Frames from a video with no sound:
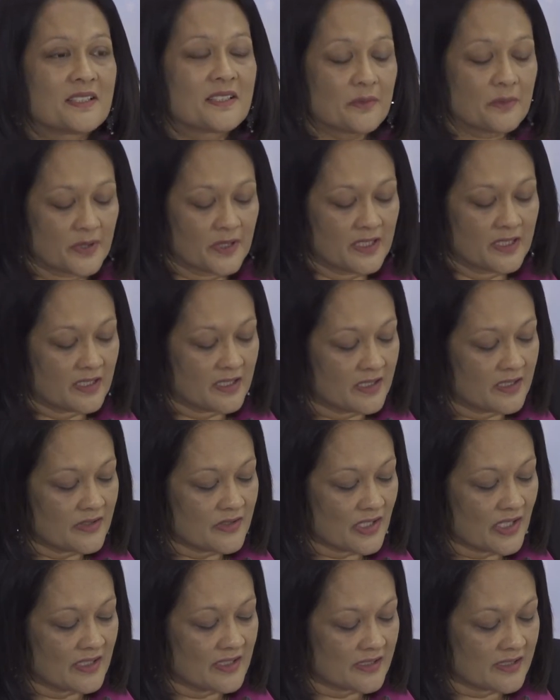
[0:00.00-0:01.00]
with the
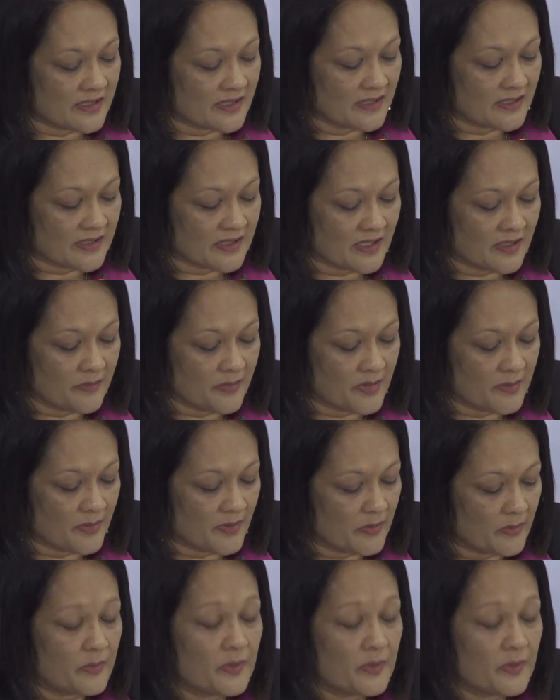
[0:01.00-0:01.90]
Chinese culture and people.